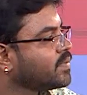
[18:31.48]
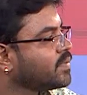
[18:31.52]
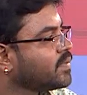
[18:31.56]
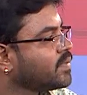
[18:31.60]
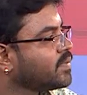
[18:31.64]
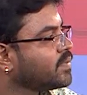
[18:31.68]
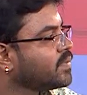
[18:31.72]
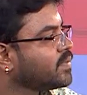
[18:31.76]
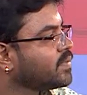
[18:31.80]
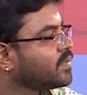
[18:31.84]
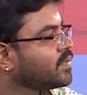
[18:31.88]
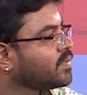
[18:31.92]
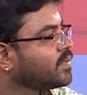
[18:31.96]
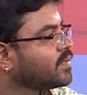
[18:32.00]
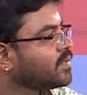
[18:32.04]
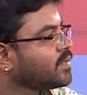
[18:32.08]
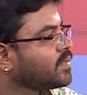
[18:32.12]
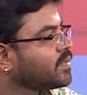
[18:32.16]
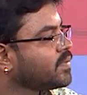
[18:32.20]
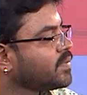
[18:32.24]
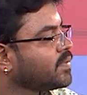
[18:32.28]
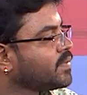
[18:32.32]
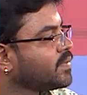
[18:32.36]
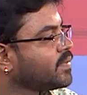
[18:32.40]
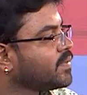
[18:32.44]

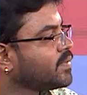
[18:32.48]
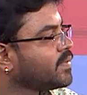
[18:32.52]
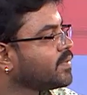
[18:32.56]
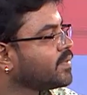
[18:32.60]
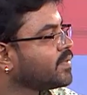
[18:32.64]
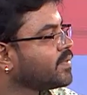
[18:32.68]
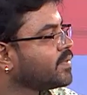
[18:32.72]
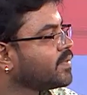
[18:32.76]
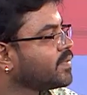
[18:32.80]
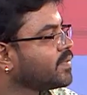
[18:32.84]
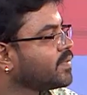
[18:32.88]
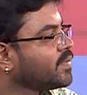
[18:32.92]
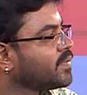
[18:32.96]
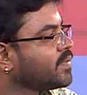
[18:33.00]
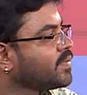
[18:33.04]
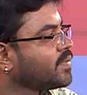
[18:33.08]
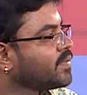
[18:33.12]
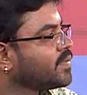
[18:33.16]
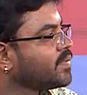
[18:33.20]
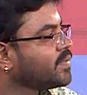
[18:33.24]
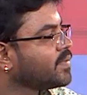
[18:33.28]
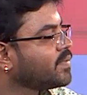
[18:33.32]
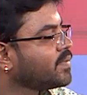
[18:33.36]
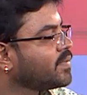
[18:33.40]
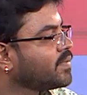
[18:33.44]

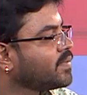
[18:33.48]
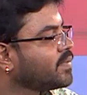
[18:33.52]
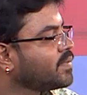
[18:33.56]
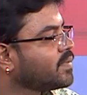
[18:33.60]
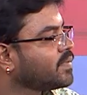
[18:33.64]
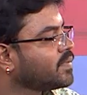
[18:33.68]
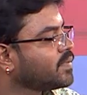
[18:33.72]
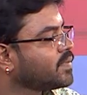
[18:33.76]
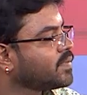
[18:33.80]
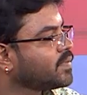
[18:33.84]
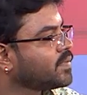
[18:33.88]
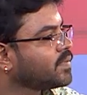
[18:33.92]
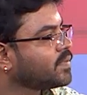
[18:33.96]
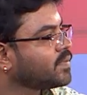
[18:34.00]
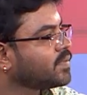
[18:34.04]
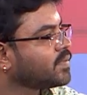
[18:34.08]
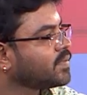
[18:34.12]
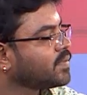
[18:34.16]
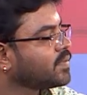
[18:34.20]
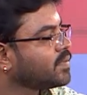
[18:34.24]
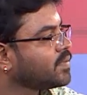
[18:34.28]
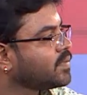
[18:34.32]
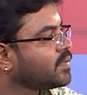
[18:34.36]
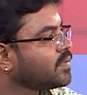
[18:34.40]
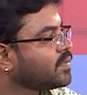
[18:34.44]

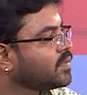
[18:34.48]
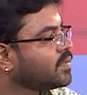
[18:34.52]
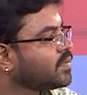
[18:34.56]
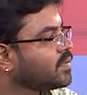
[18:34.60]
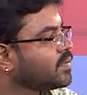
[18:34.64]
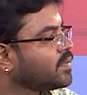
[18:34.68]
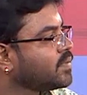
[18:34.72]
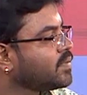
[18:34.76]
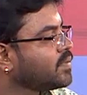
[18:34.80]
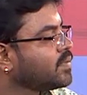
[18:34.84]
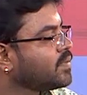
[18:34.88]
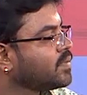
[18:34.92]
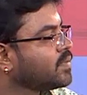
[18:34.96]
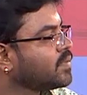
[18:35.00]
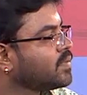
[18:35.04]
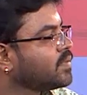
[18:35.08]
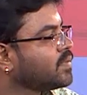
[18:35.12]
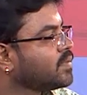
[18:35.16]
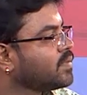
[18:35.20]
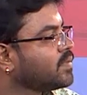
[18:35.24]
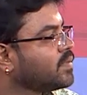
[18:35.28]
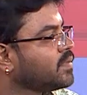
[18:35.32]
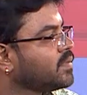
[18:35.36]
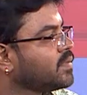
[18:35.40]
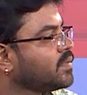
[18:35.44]

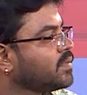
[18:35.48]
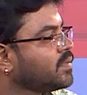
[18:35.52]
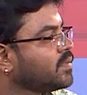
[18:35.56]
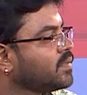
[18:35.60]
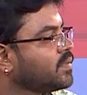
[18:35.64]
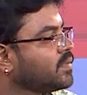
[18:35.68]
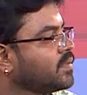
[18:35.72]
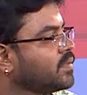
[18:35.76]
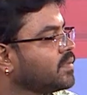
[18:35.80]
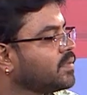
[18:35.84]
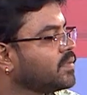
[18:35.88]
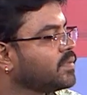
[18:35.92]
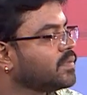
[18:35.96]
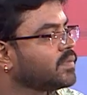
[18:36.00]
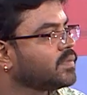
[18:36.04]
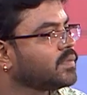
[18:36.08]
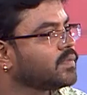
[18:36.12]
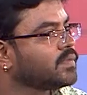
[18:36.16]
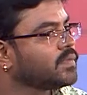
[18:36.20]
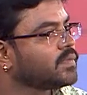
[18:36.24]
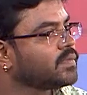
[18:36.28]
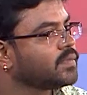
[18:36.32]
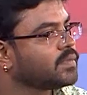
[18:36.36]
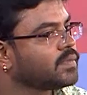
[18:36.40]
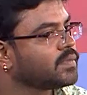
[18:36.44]

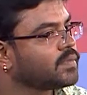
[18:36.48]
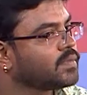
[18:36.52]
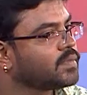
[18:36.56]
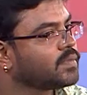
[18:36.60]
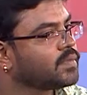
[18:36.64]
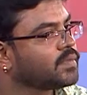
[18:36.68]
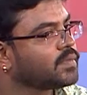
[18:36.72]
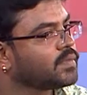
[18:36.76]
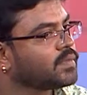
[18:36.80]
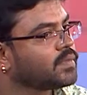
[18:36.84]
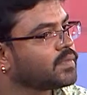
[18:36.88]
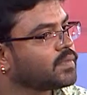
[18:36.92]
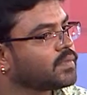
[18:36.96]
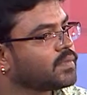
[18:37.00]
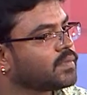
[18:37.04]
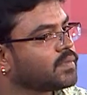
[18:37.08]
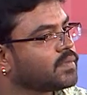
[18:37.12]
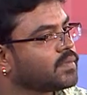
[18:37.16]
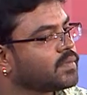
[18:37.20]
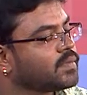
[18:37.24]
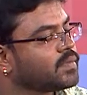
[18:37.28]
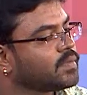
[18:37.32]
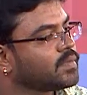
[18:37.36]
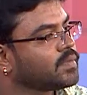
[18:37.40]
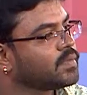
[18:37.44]

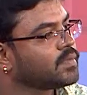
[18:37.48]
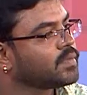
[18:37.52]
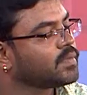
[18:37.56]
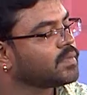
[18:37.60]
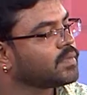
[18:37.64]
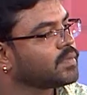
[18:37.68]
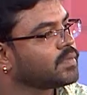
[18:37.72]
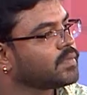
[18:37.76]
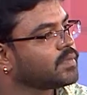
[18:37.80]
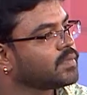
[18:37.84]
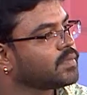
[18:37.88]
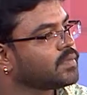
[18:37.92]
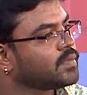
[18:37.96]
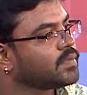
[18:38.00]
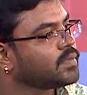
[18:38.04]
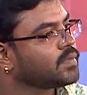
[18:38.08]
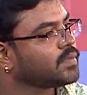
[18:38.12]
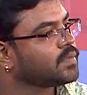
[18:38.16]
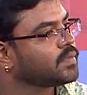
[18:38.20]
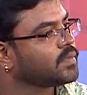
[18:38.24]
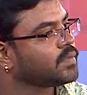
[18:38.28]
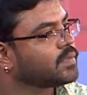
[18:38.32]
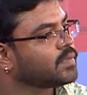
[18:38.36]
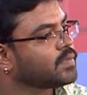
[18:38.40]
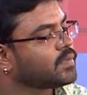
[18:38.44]

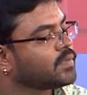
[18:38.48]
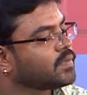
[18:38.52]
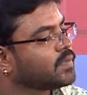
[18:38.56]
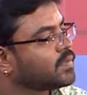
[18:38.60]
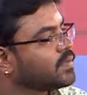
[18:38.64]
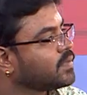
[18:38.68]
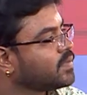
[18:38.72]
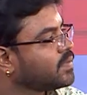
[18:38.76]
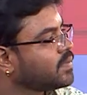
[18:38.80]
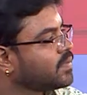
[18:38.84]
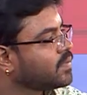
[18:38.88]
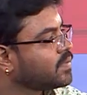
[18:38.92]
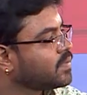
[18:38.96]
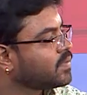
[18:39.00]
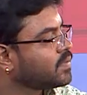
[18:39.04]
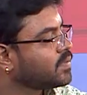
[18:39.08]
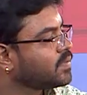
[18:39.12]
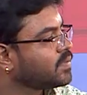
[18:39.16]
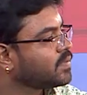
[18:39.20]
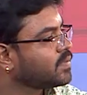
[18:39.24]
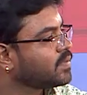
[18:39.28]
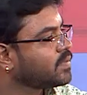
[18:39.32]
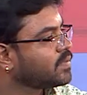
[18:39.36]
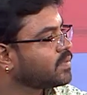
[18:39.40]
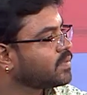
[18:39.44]
[no speech]